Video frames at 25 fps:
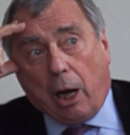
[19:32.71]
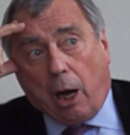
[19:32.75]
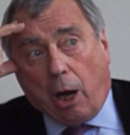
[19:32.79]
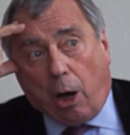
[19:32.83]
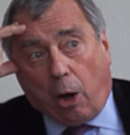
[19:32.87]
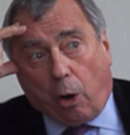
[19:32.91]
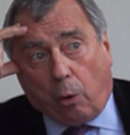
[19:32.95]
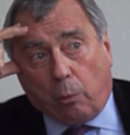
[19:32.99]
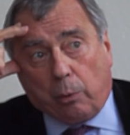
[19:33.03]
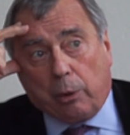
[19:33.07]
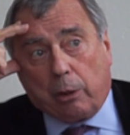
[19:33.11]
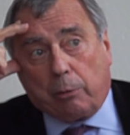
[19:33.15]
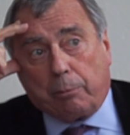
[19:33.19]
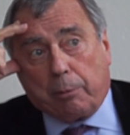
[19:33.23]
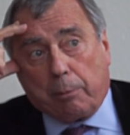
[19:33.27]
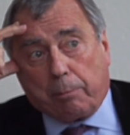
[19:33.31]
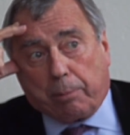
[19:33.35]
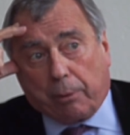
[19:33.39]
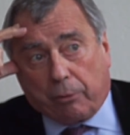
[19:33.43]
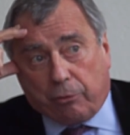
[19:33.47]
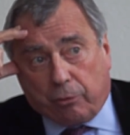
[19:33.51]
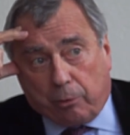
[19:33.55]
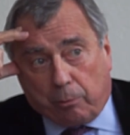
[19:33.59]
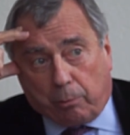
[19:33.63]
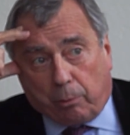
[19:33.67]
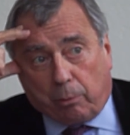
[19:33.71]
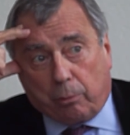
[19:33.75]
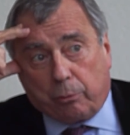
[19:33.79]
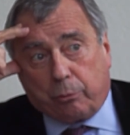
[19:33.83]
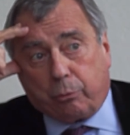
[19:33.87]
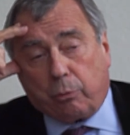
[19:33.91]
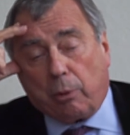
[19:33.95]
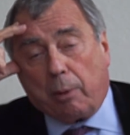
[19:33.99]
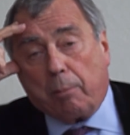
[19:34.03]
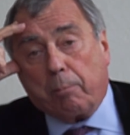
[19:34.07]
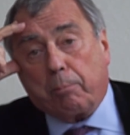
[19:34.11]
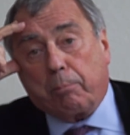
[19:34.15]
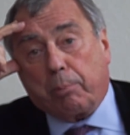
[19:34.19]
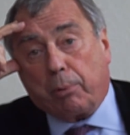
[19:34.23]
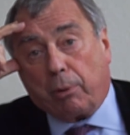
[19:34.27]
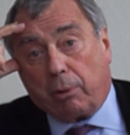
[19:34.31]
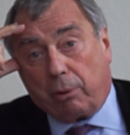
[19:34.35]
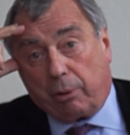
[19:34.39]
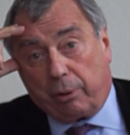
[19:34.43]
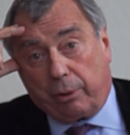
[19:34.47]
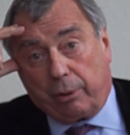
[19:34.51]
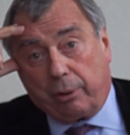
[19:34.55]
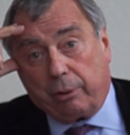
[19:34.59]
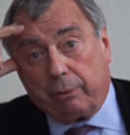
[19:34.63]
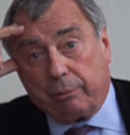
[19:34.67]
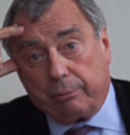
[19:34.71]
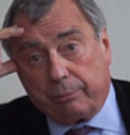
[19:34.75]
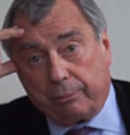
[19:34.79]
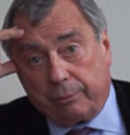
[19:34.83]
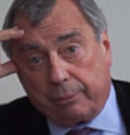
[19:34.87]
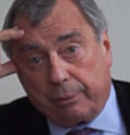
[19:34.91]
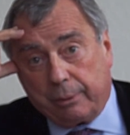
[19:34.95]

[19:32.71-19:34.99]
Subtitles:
how will it be possible to employ